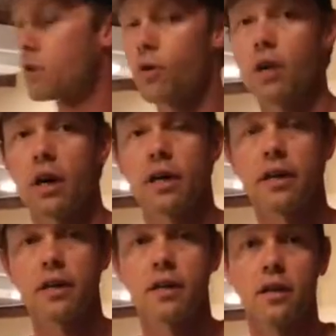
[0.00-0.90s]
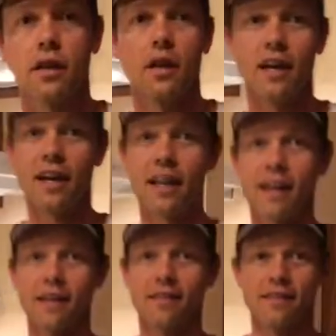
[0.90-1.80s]
going on here,
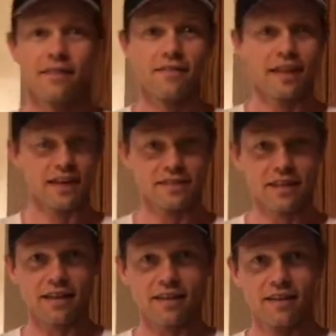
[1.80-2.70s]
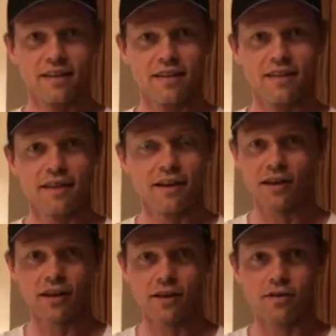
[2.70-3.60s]
and that's it. There
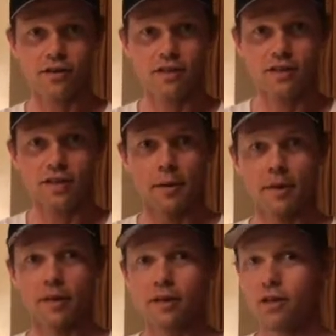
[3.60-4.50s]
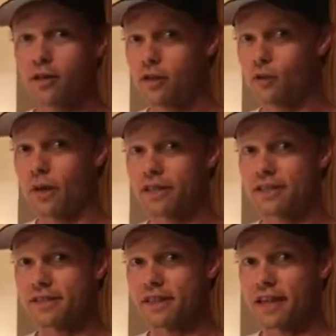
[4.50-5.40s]
you go. I mean,
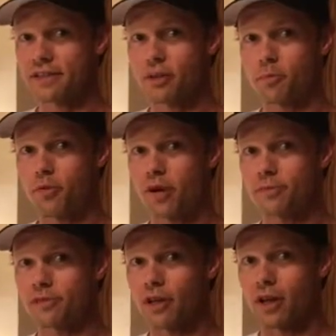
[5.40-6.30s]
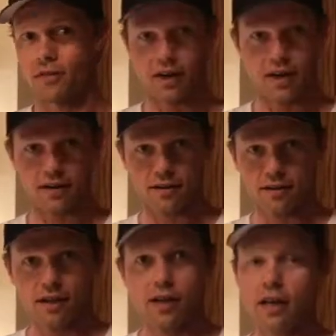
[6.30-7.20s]
questions answered, problem solved, right?
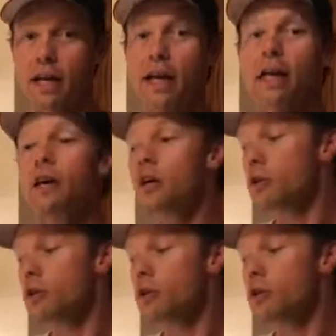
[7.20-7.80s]
Okay,